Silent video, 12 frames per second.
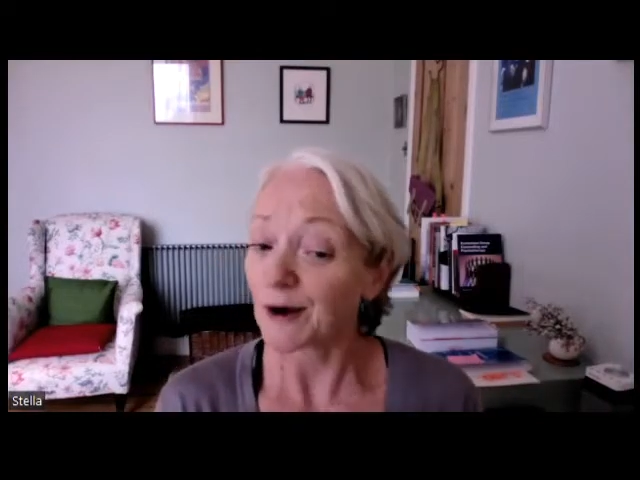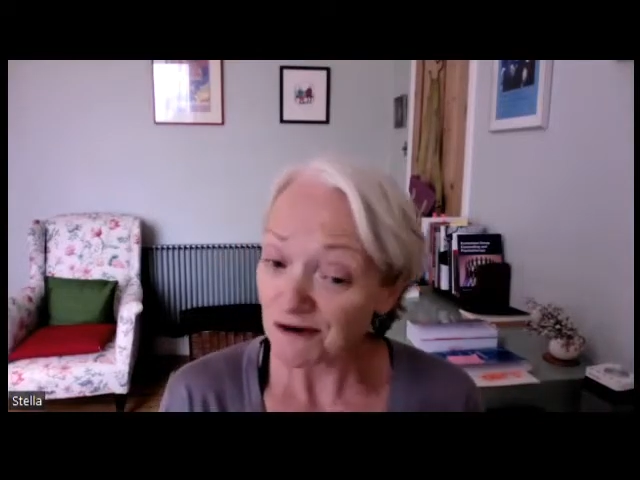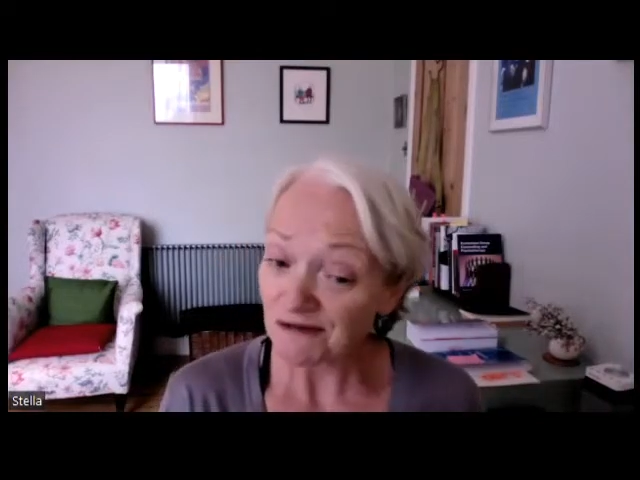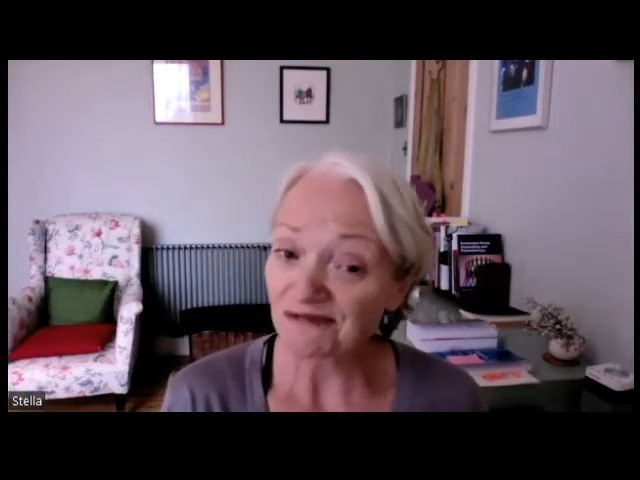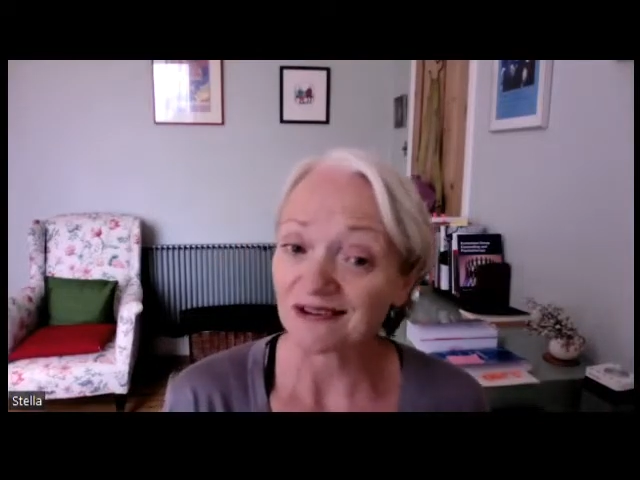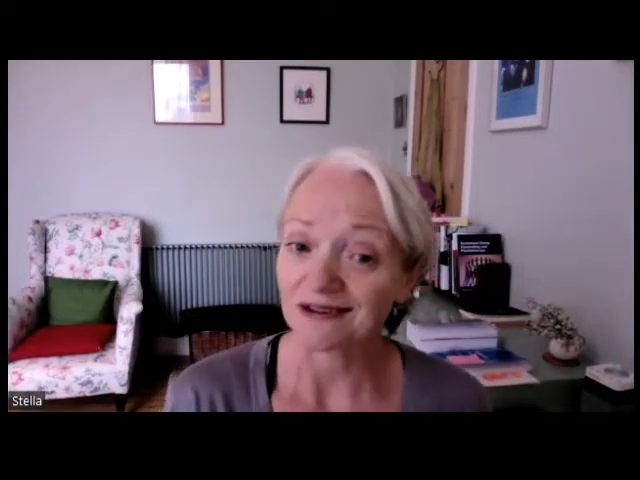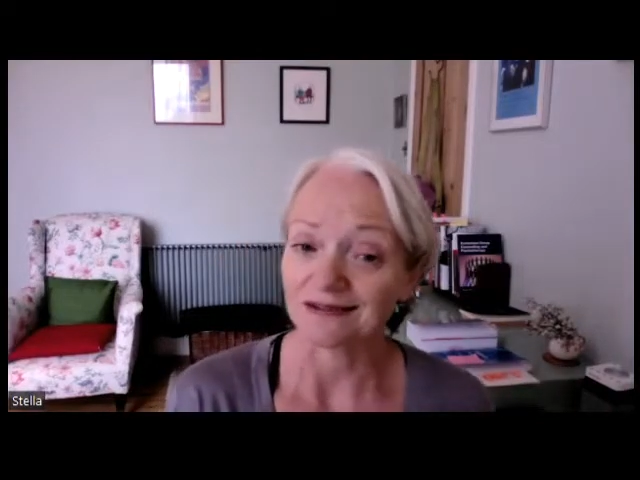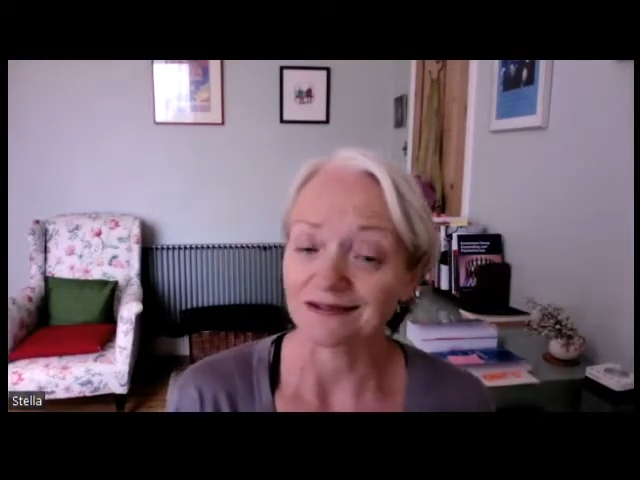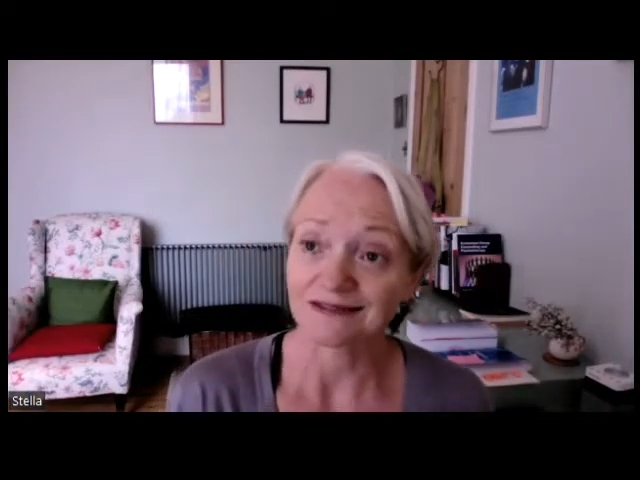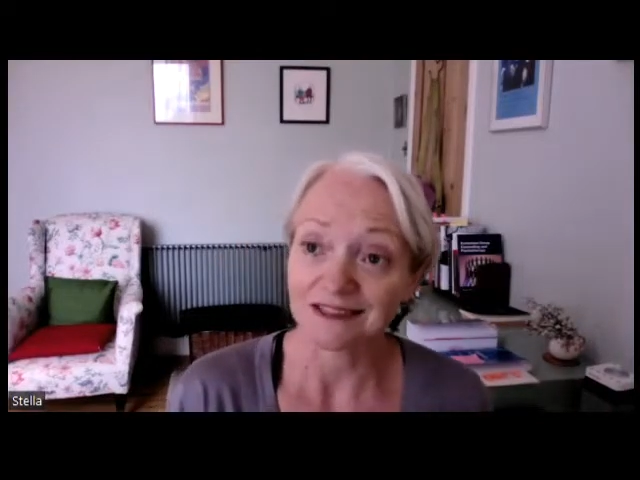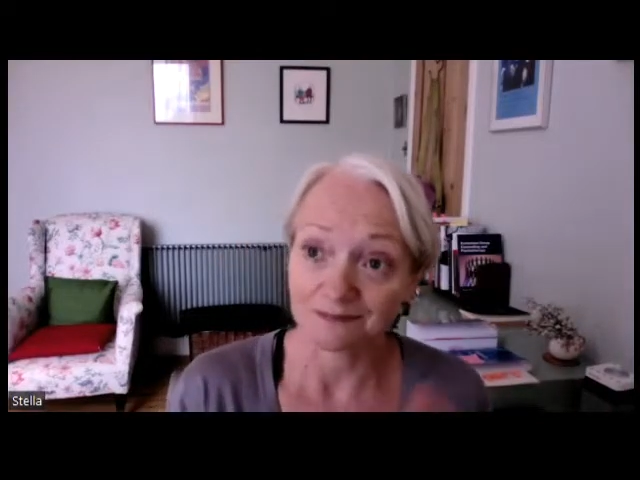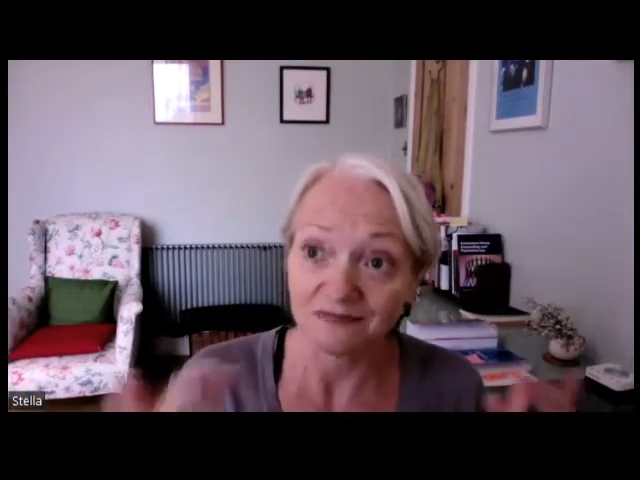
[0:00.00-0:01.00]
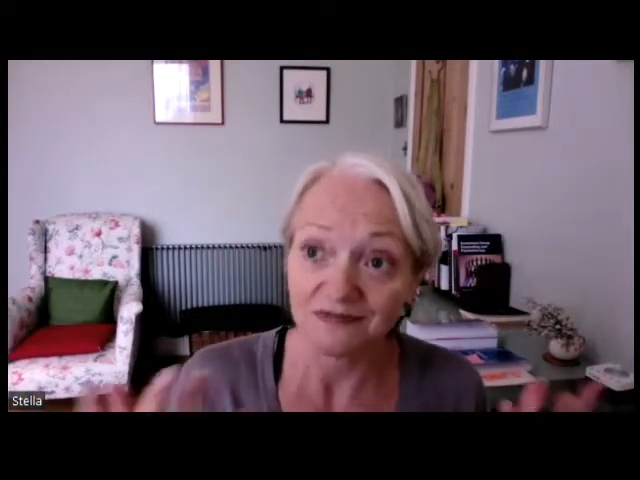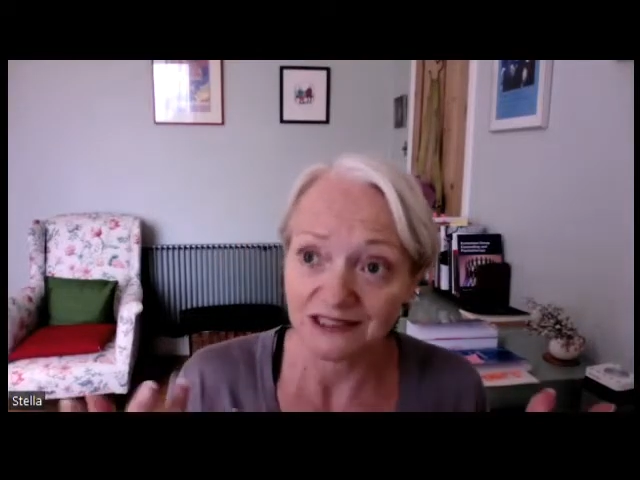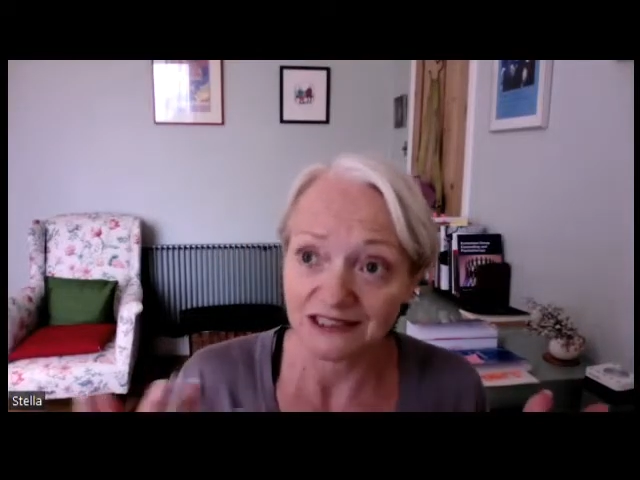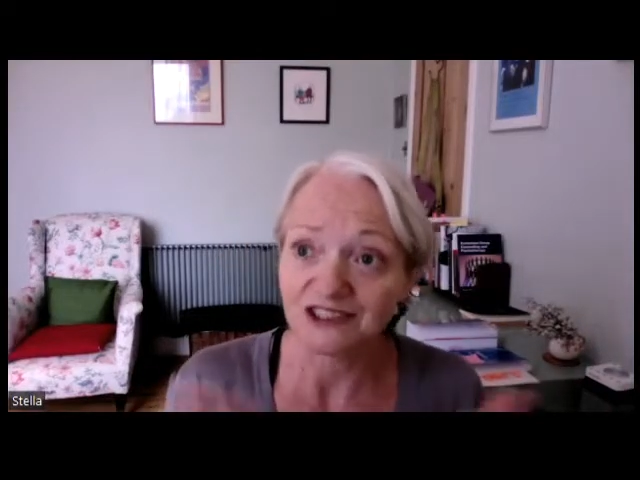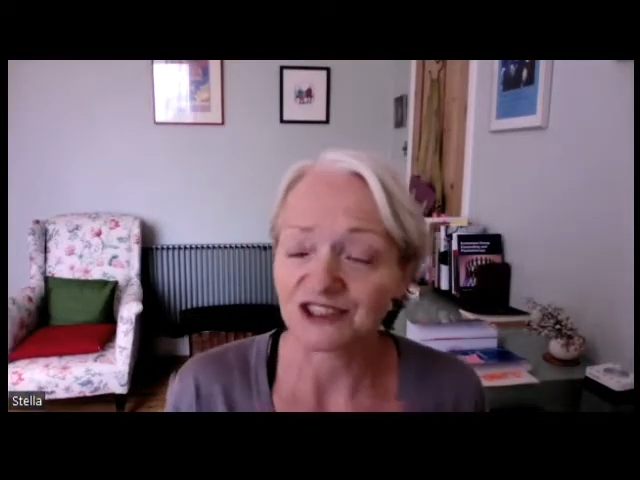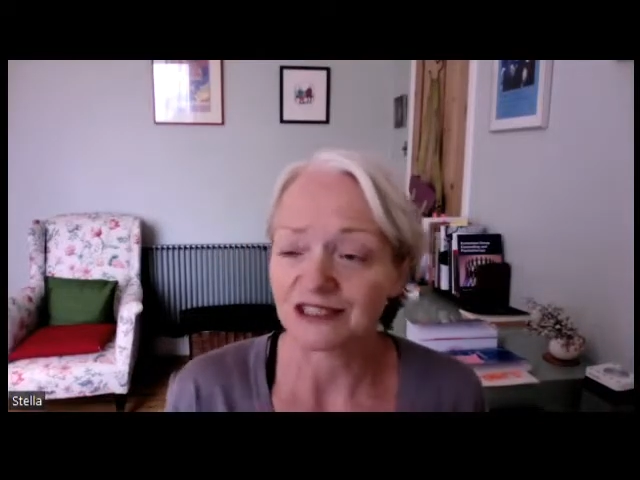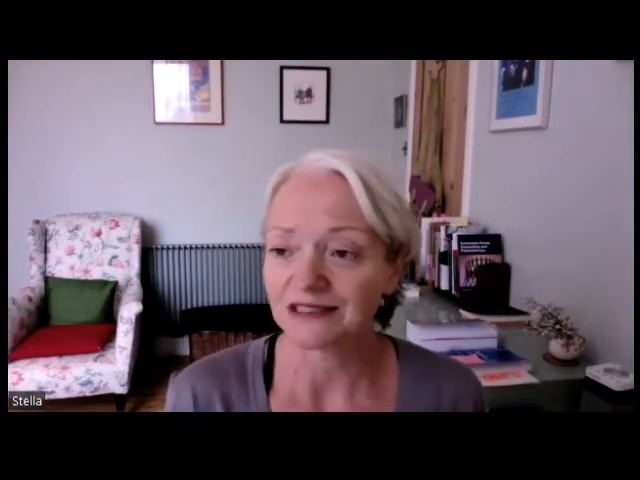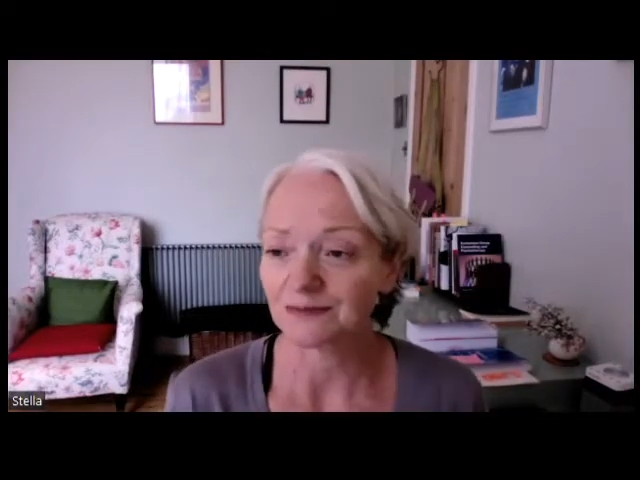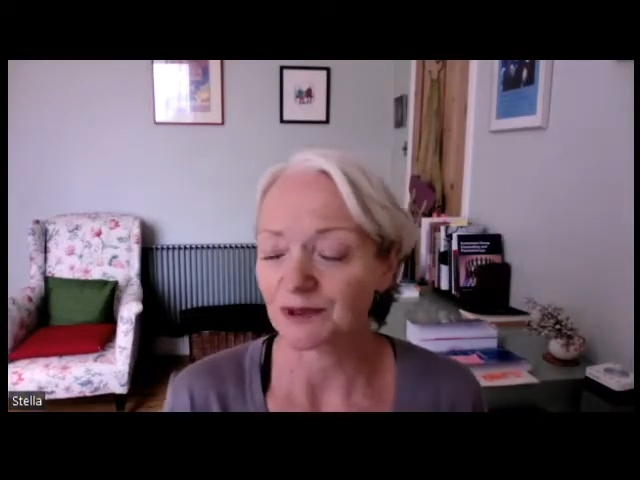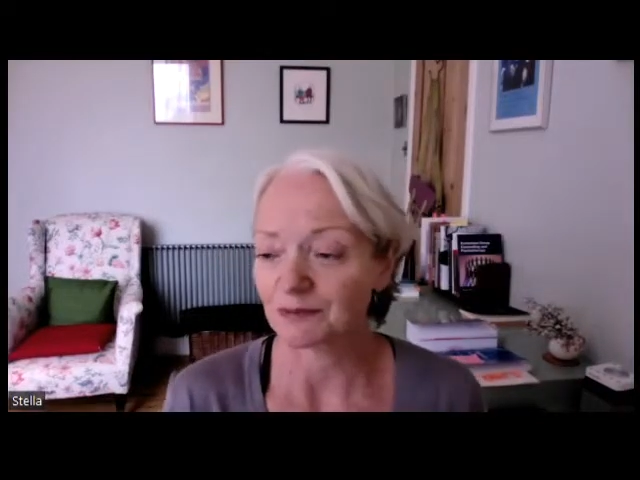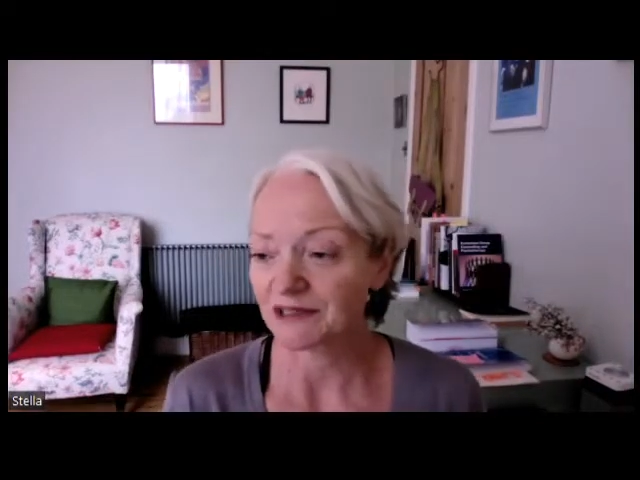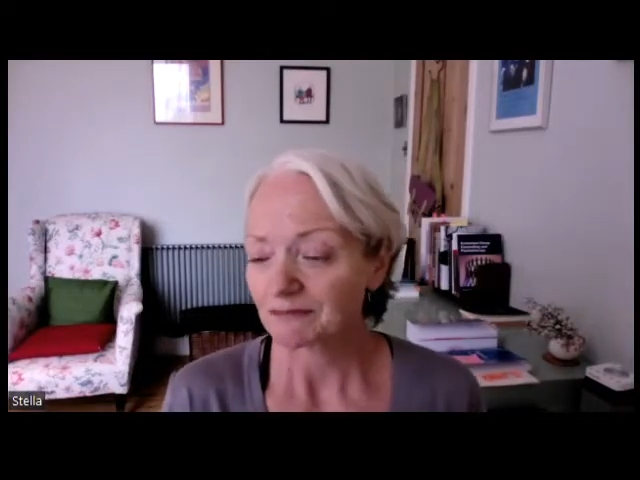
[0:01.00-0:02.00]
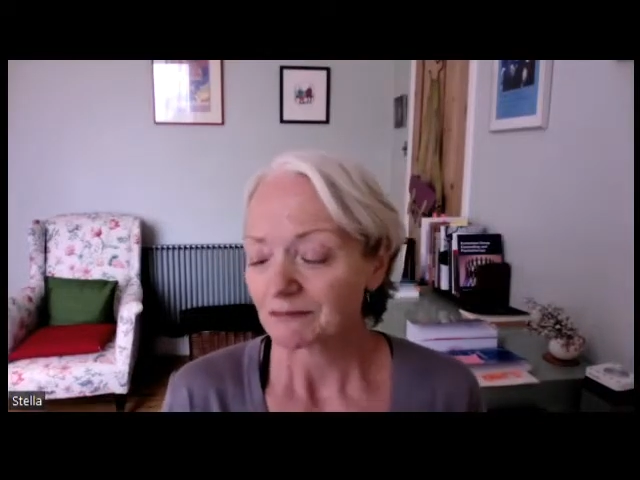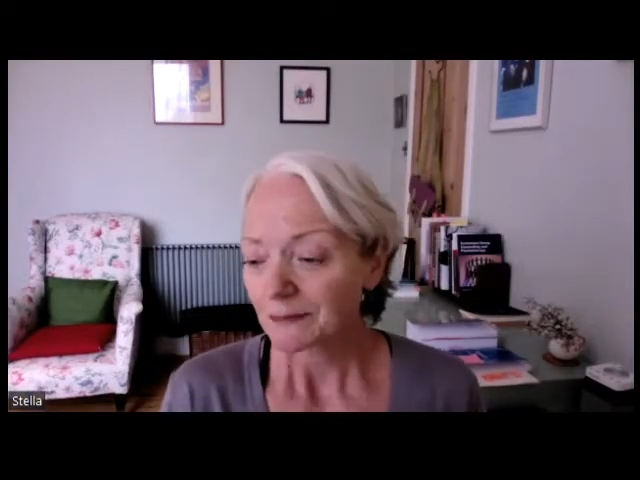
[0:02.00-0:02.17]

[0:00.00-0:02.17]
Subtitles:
often, cisgendered women,